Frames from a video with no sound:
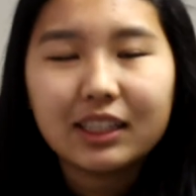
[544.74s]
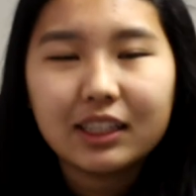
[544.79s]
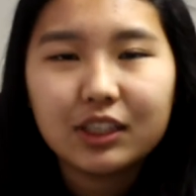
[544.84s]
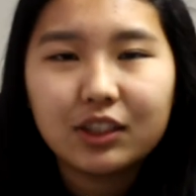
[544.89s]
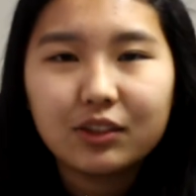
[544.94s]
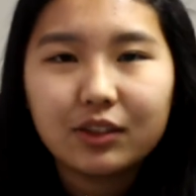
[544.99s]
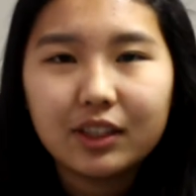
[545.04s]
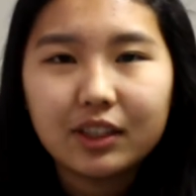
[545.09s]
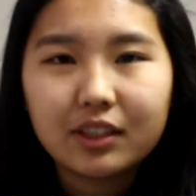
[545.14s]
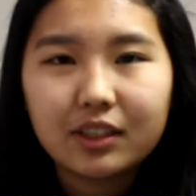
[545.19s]

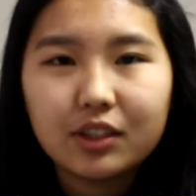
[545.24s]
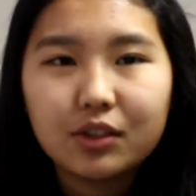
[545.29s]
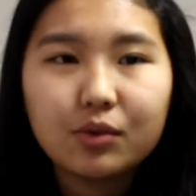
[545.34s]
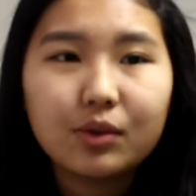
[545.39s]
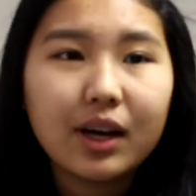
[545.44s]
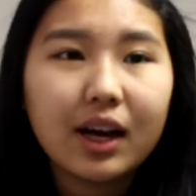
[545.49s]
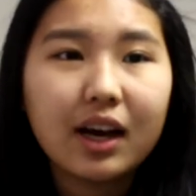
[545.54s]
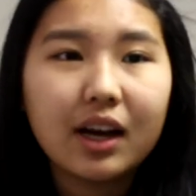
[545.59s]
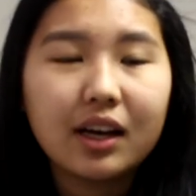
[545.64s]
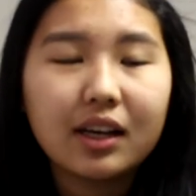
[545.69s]
District. You
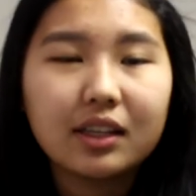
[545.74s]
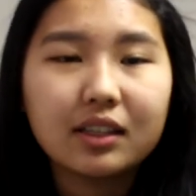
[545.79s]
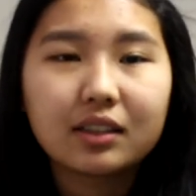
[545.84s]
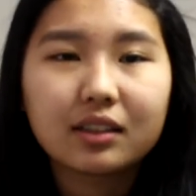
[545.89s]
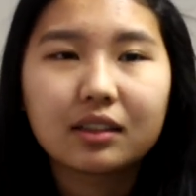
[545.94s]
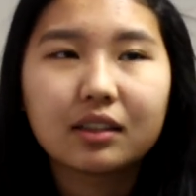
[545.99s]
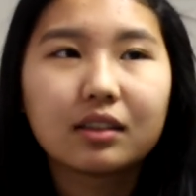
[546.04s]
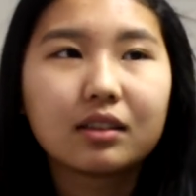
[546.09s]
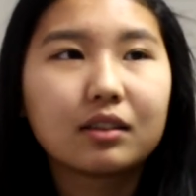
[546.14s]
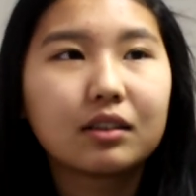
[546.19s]

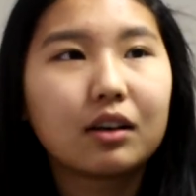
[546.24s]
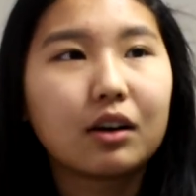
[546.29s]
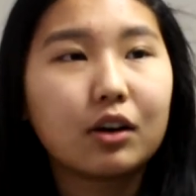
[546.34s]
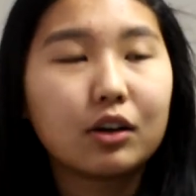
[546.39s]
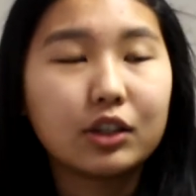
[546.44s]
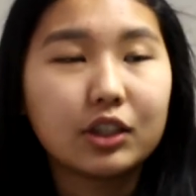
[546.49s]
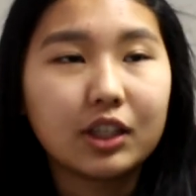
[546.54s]
guys are